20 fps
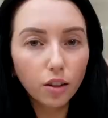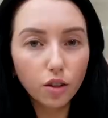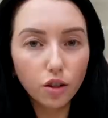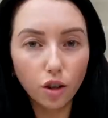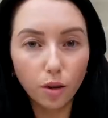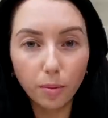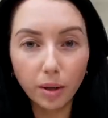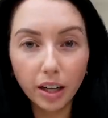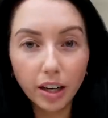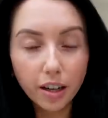
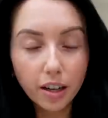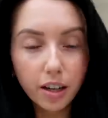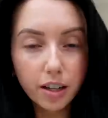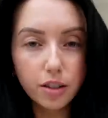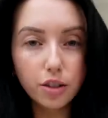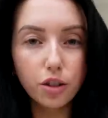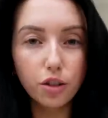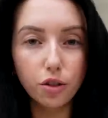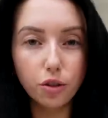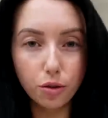So my hair
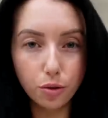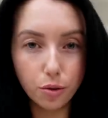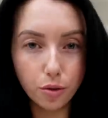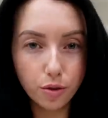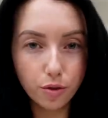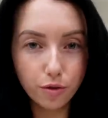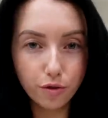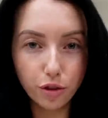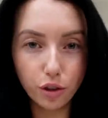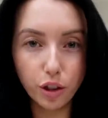got
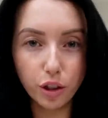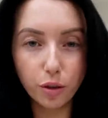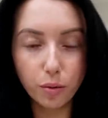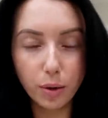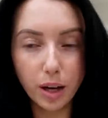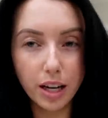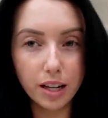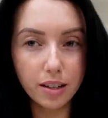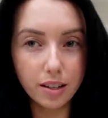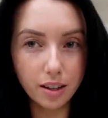to fully
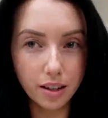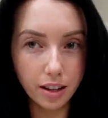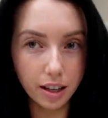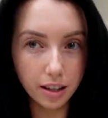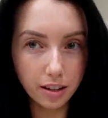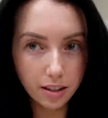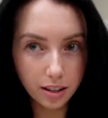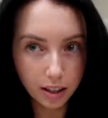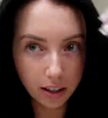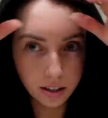wet to
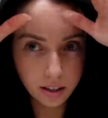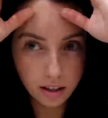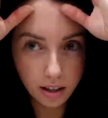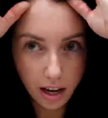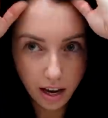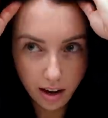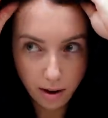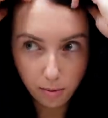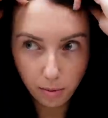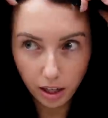this in
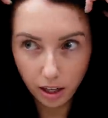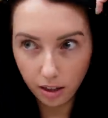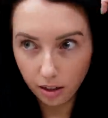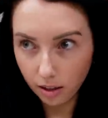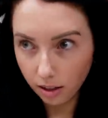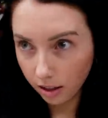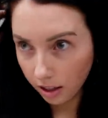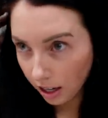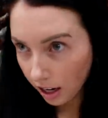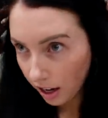eight
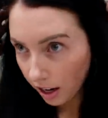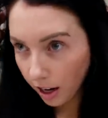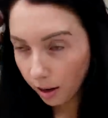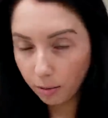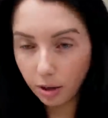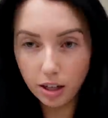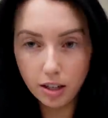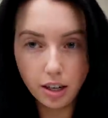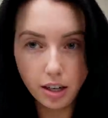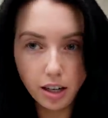minutes.
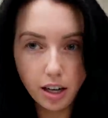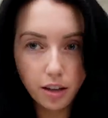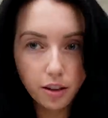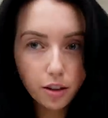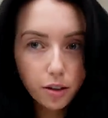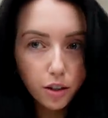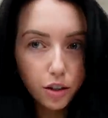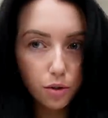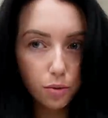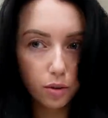I'm not done yet
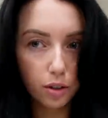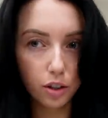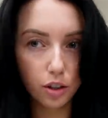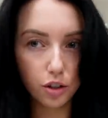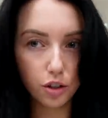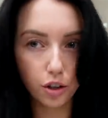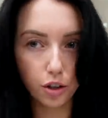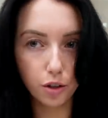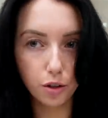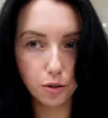though, I just wanted to
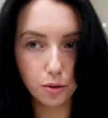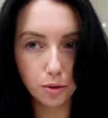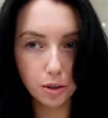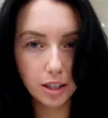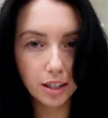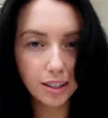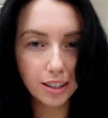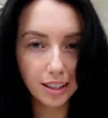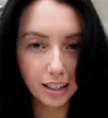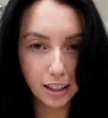show you
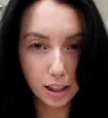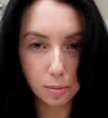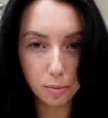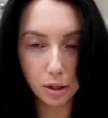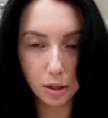like the